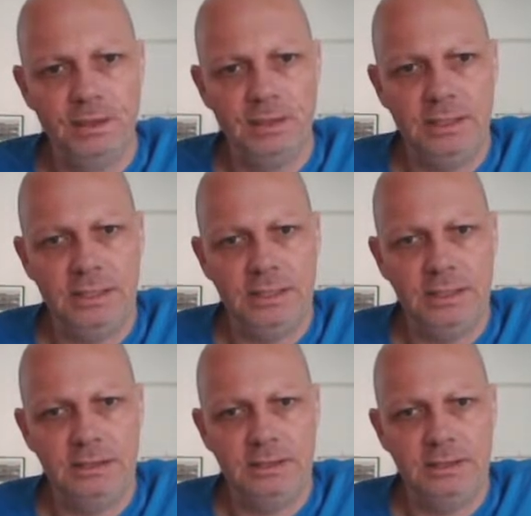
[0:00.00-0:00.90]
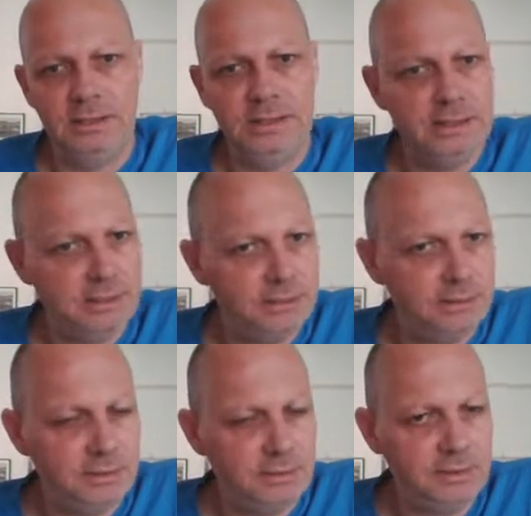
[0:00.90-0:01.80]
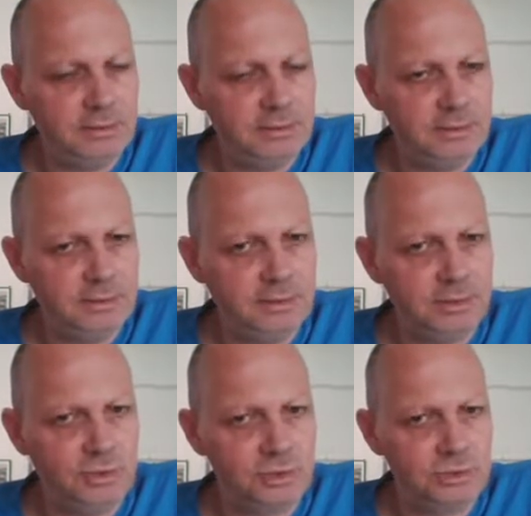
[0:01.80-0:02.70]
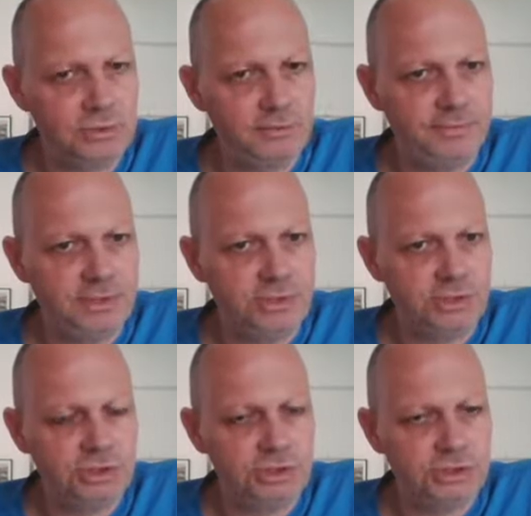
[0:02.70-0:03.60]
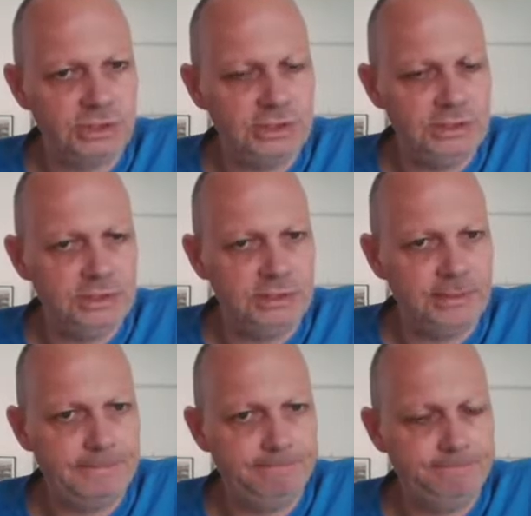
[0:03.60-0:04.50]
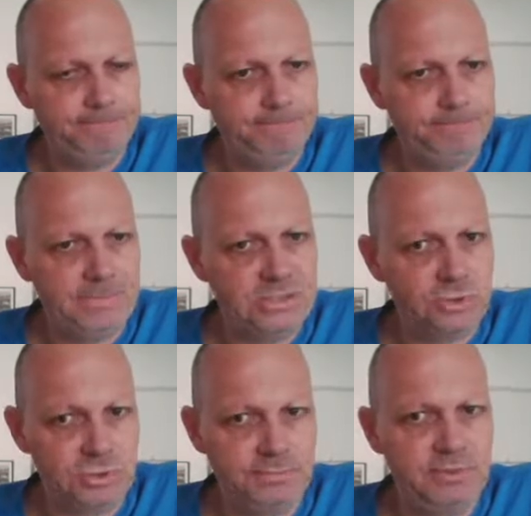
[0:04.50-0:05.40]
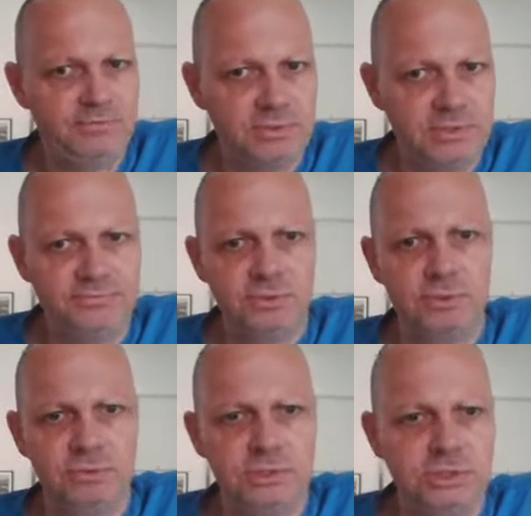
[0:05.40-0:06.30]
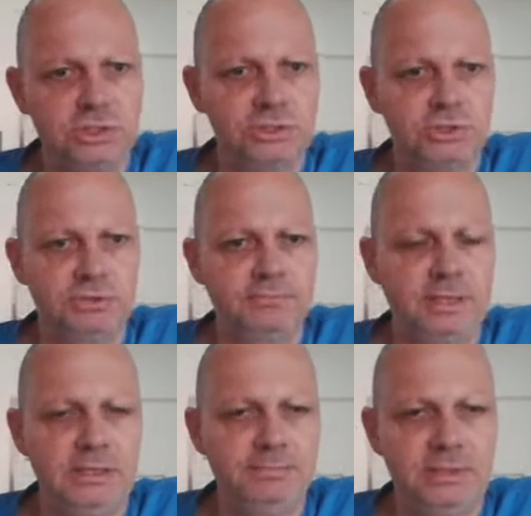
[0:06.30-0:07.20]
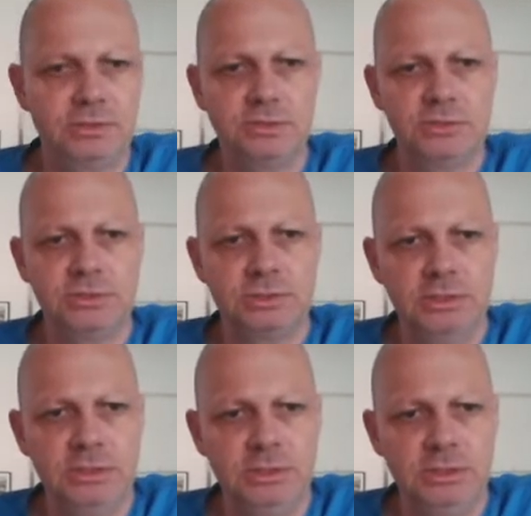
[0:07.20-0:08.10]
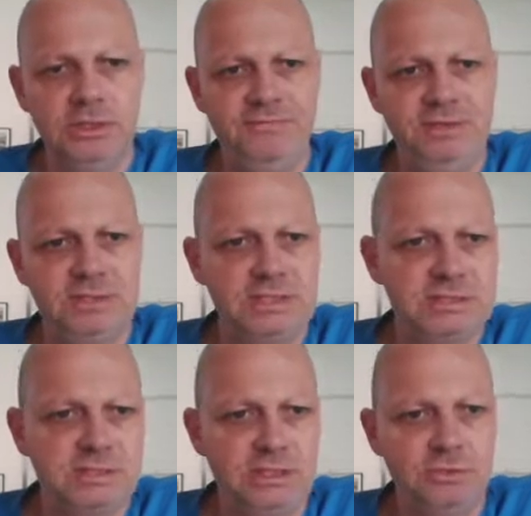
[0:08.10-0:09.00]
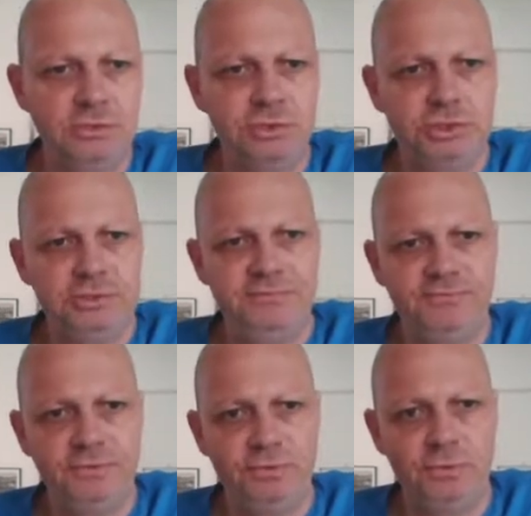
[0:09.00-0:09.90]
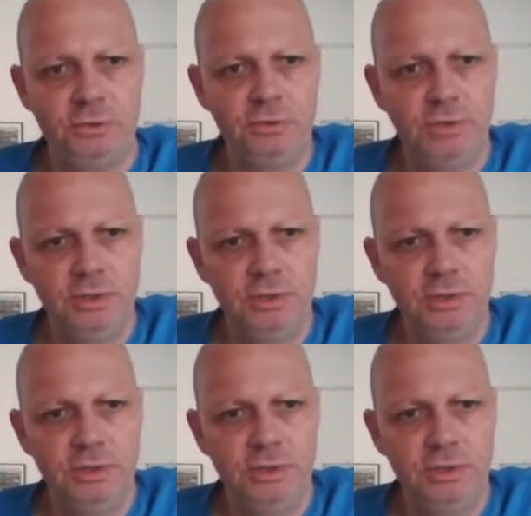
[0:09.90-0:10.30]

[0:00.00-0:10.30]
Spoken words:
And here, Kosanovic, he's got a bit of a difficult decision to make, because if he does take on g4,